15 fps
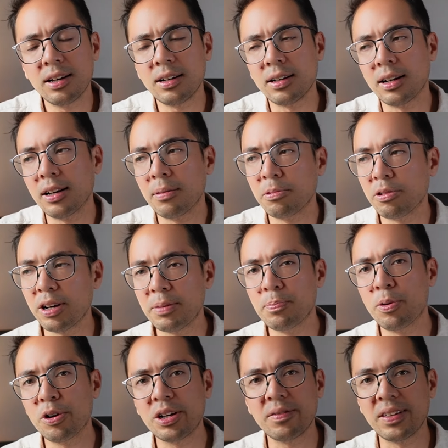Oh, I'm quite
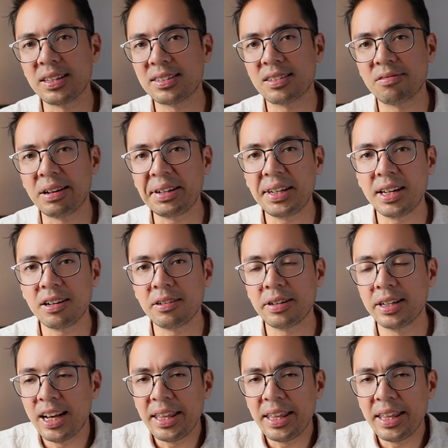bored of this right now.